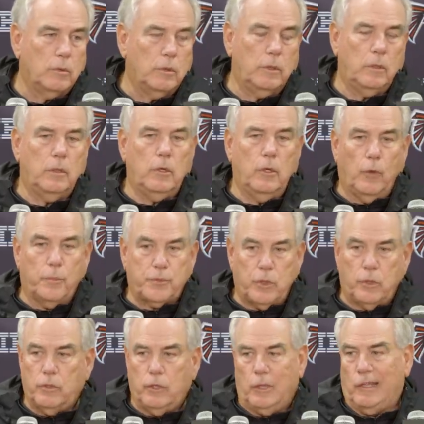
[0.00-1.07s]
You, you hope
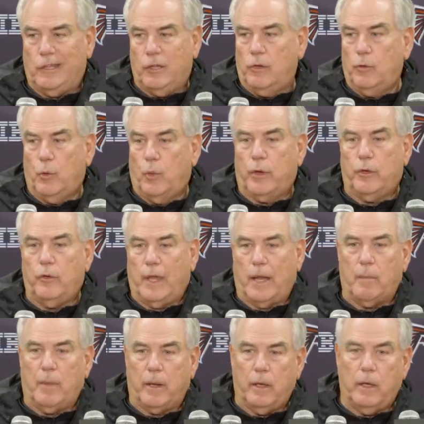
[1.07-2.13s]
so. You, you, you want to do that
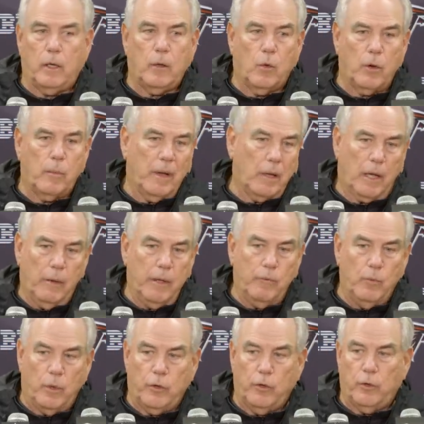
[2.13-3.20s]
about any quarterback. I
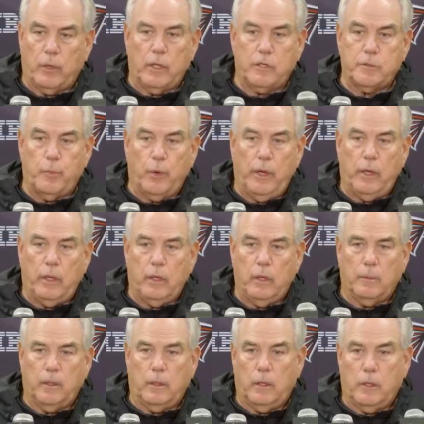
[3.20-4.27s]
even want to do it against Brady.
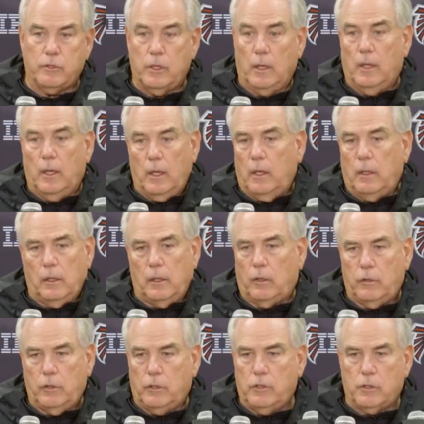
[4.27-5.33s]
I mean, there's, you know,
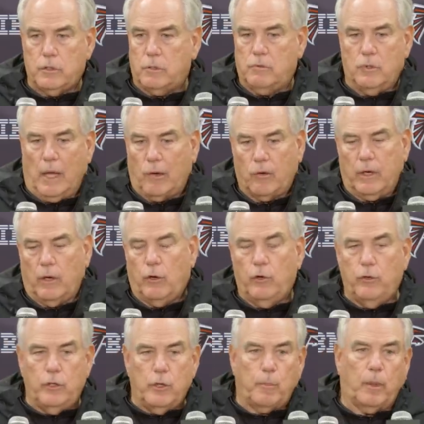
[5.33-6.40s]
you just, I don't care
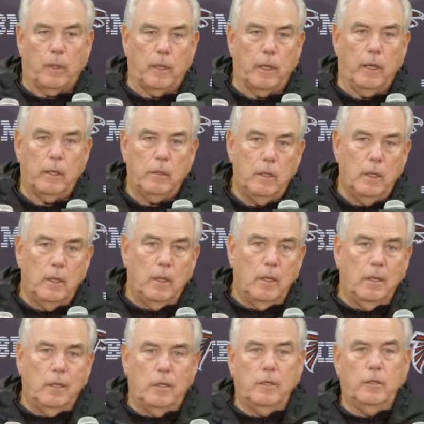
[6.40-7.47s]
who you're playing,
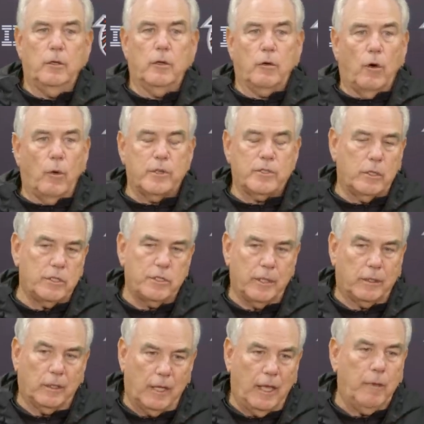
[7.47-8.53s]
you're always going to
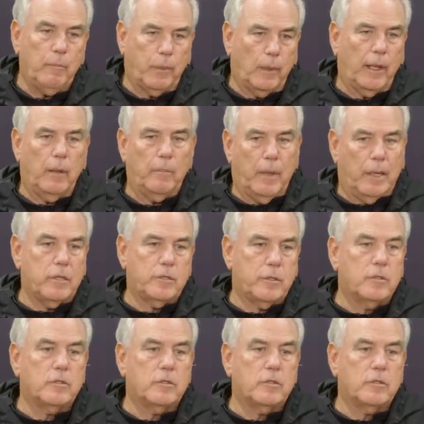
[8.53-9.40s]
set the game plan based,